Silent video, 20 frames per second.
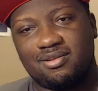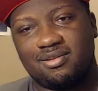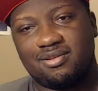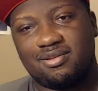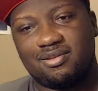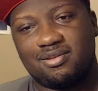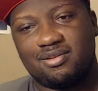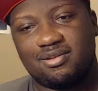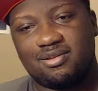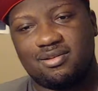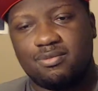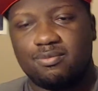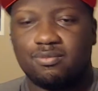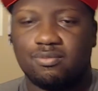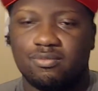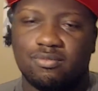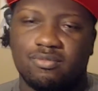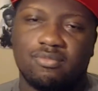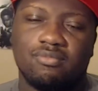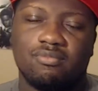can be
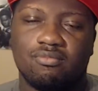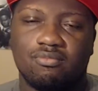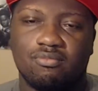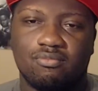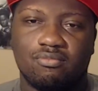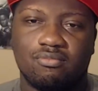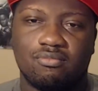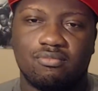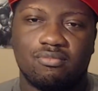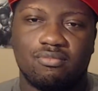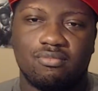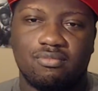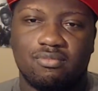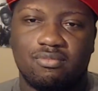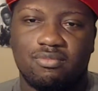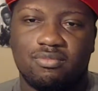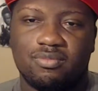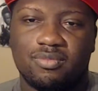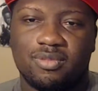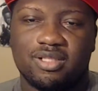used to deceive the
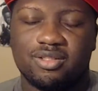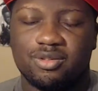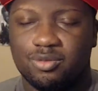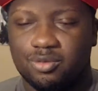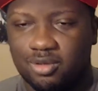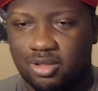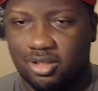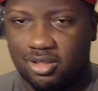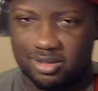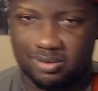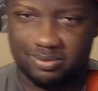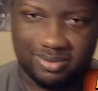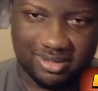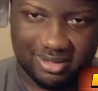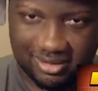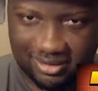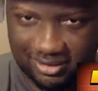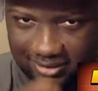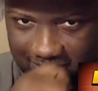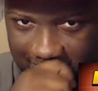Raider's eyes
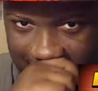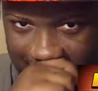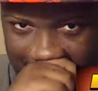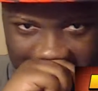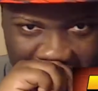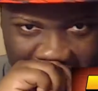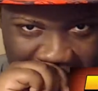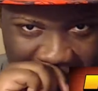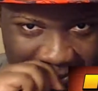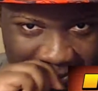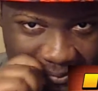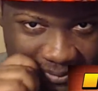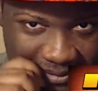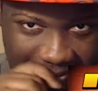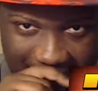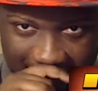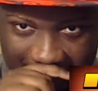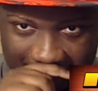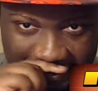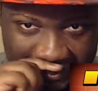by changing into
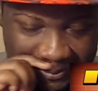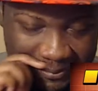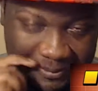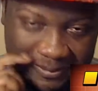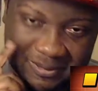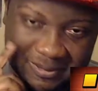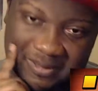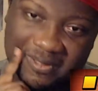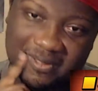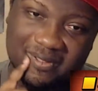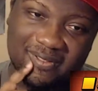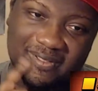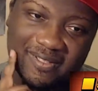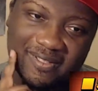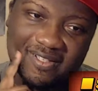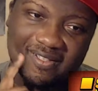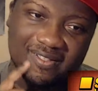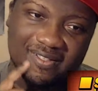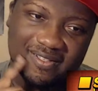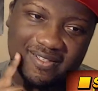random objects
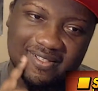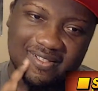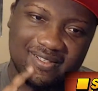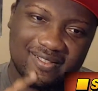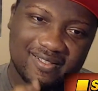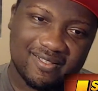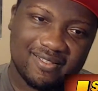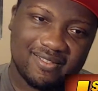on the map.